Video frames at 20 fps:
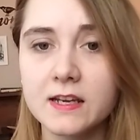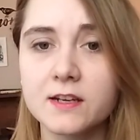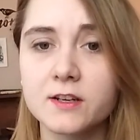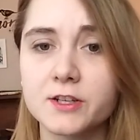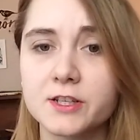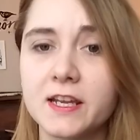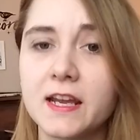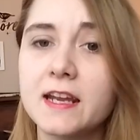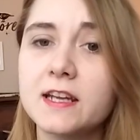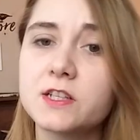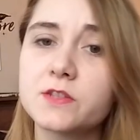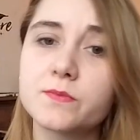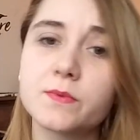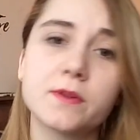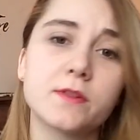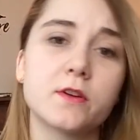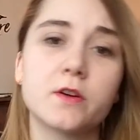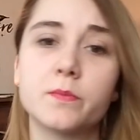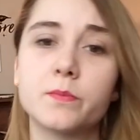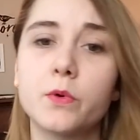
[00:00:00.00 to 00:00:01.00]
entertained
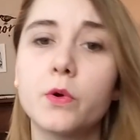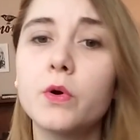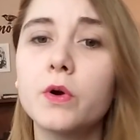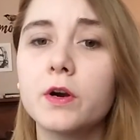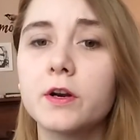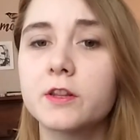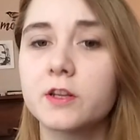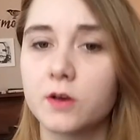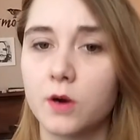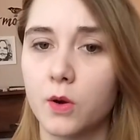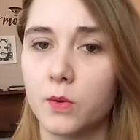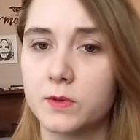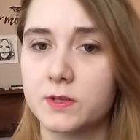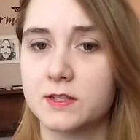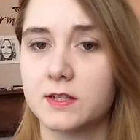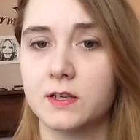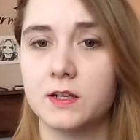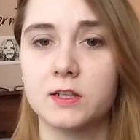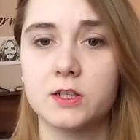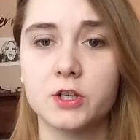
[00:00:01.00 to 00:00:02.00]
when they're bored, they're
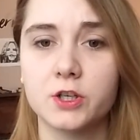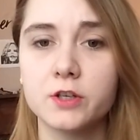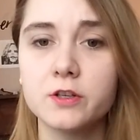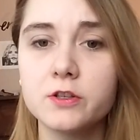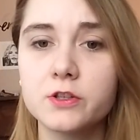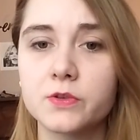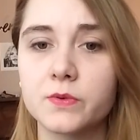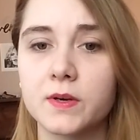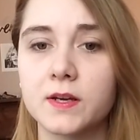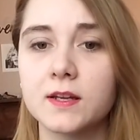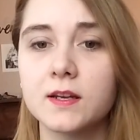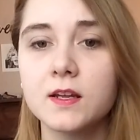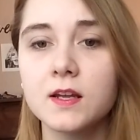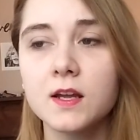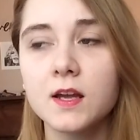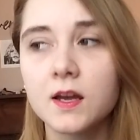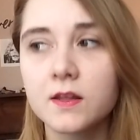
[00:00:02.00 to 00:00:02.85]
always going to turn to it.